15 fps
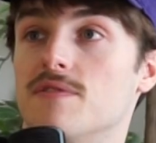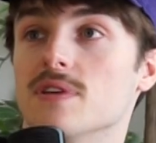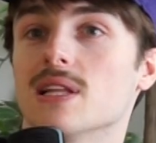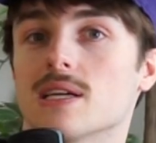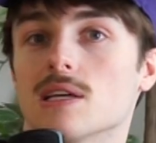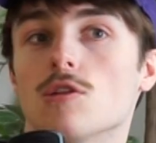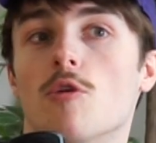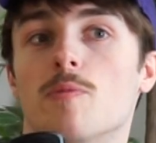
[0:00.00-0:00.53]
I feel
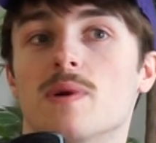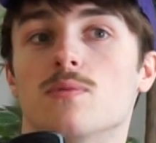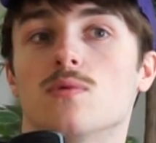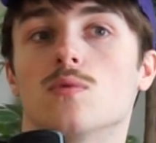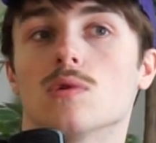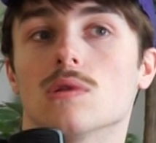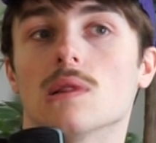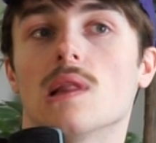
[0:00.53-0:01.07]
like a lot of people
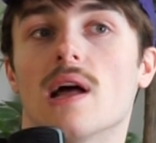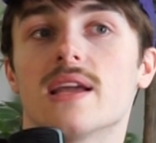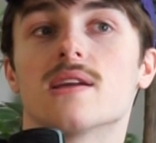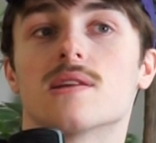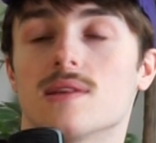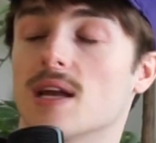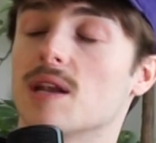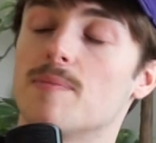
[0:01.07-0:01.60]
will
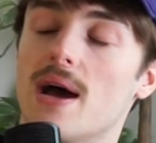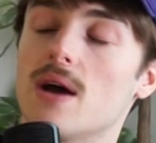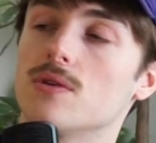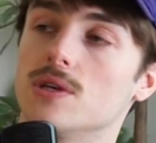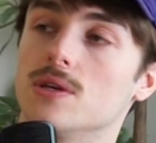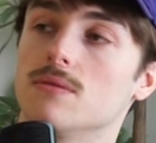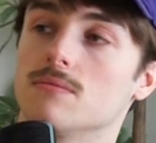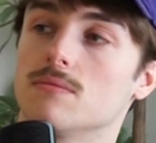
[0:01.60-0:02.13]
like that about
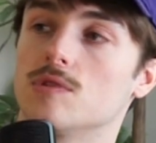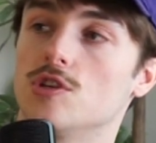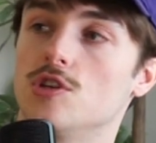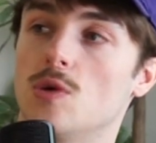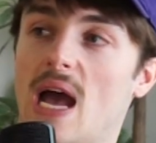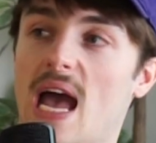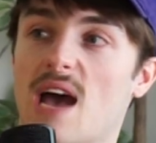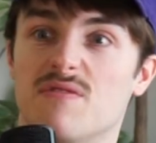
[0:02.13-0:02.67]
you, that
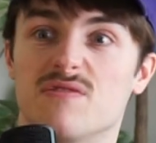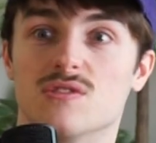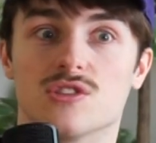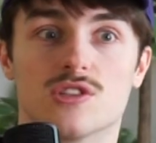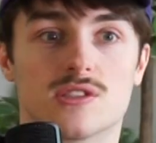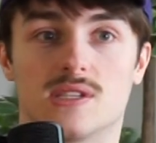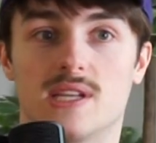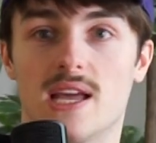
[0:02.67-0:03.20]
you haven't
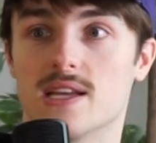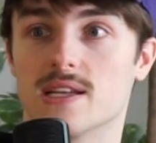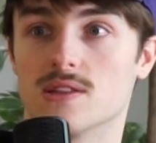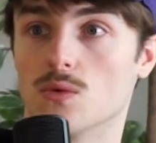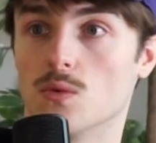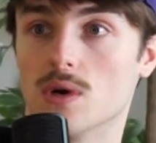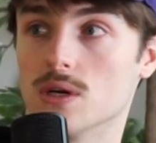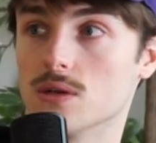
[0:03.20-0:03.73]
just dated
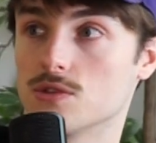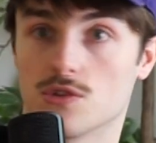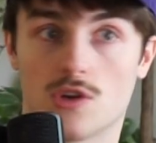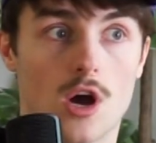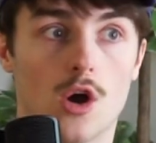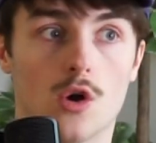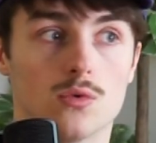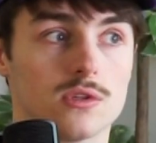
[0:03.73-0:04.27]
the world or the
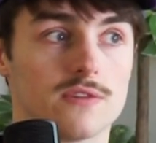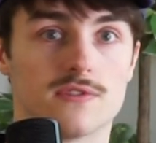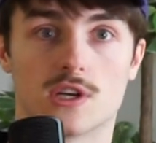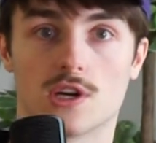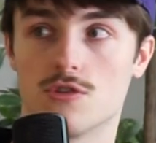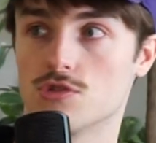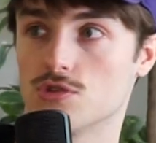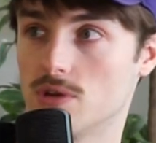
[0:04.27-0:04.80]
whole of the
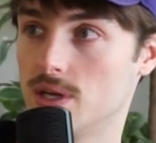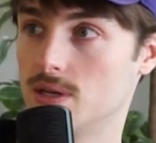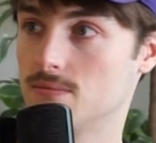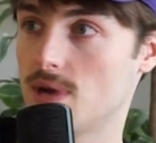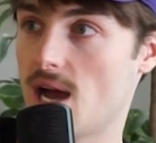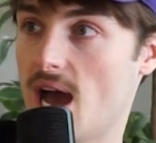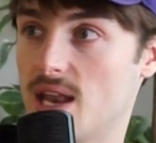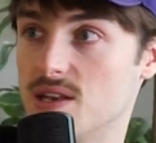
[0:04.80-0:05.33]
country,
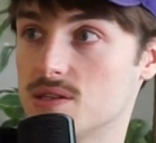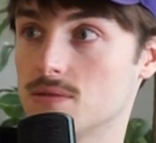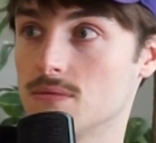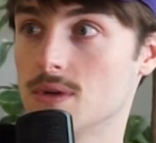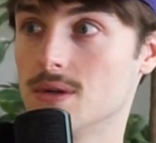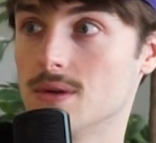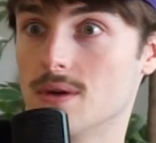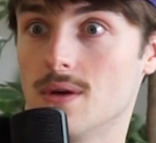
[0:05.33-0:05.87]
and
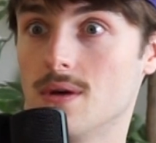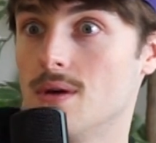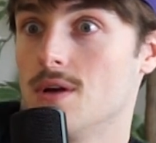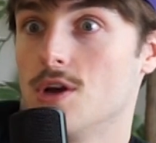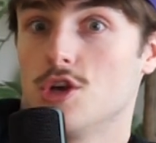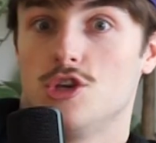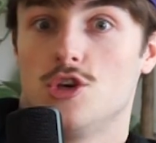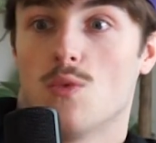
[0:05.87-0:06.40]

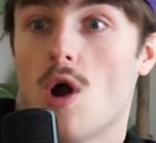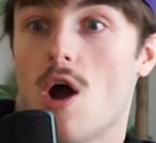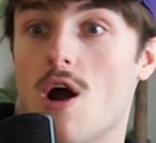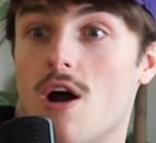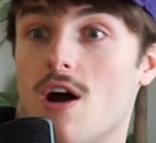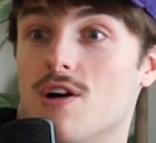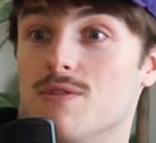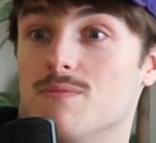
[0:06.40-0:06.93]
you
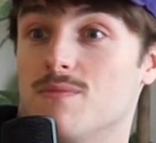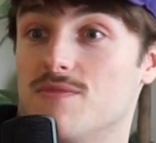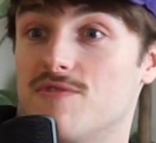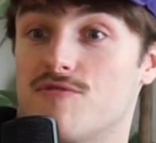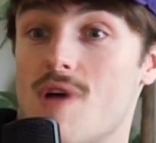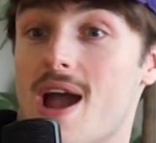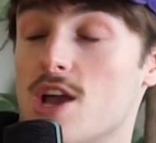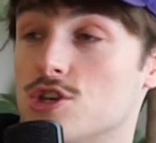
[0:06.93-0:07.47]
are
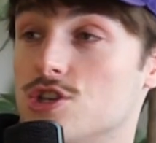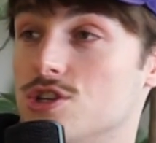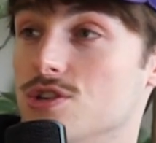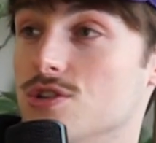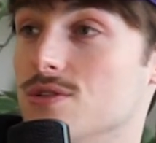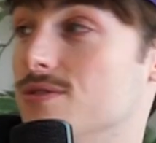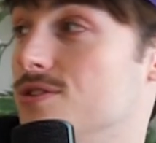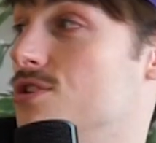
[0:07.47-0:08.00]
fresh.
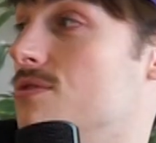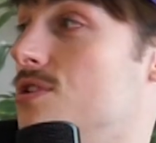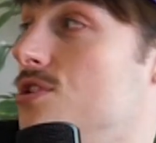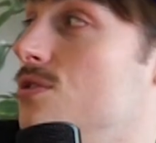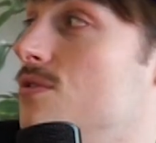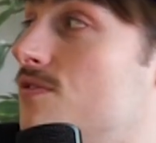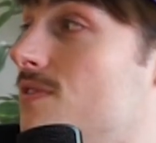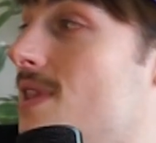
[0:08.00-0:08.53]
You're, you're a
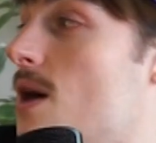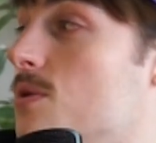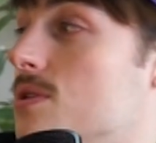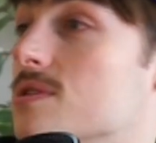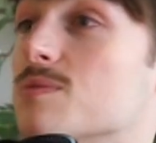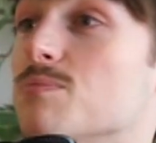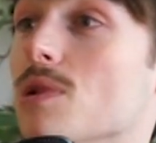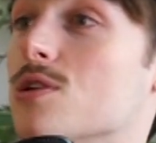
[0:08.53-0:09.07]
new flower
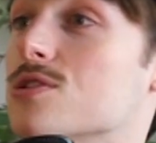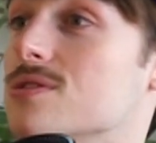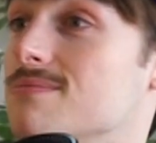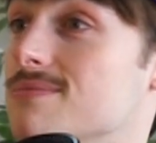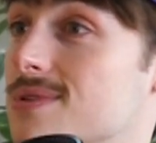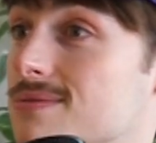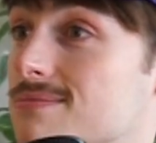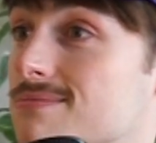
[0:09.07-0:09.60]
that's blossomed.